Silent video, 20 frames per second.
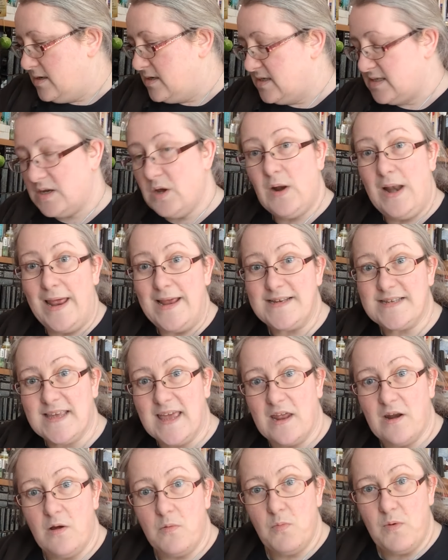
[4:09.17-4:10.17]
So let's
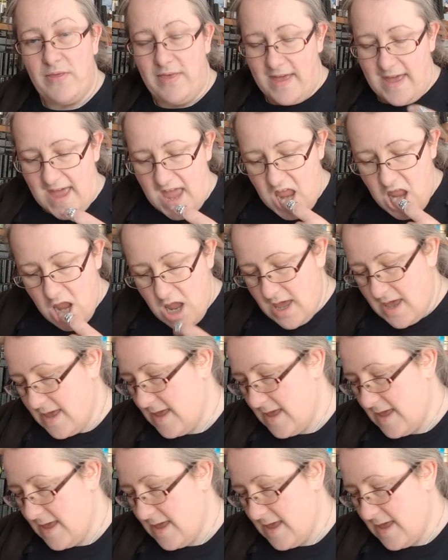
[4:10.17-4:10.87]
get on with it, eh?